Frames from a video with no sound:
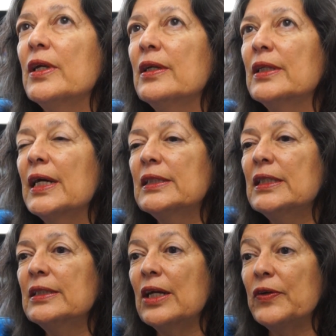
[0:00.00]
In
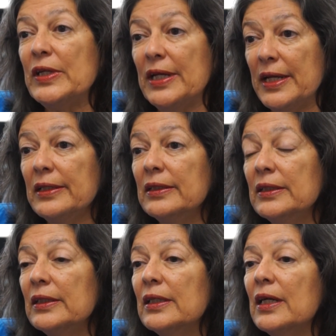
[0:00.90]

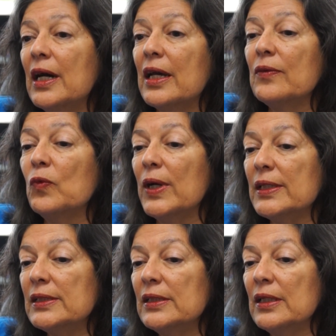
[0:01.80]
1998, I
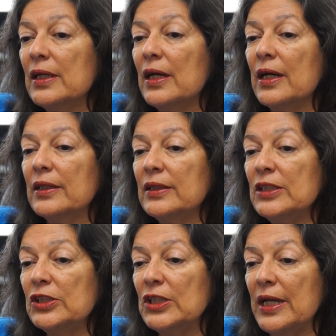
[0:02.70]
was uh,
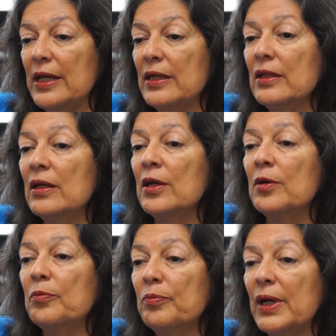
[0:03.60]
detained
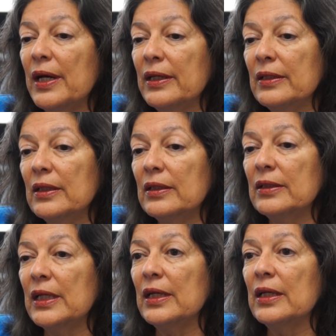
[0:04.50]
by
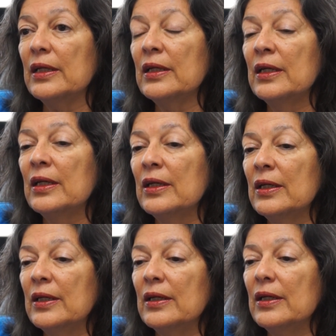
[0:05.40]
the
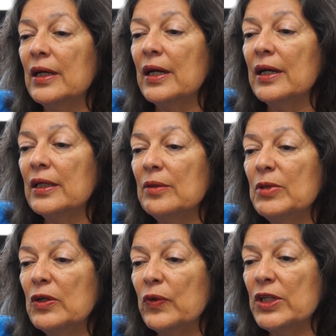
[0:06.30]
uh,
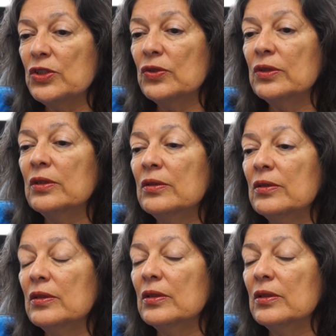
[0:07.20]
Immigration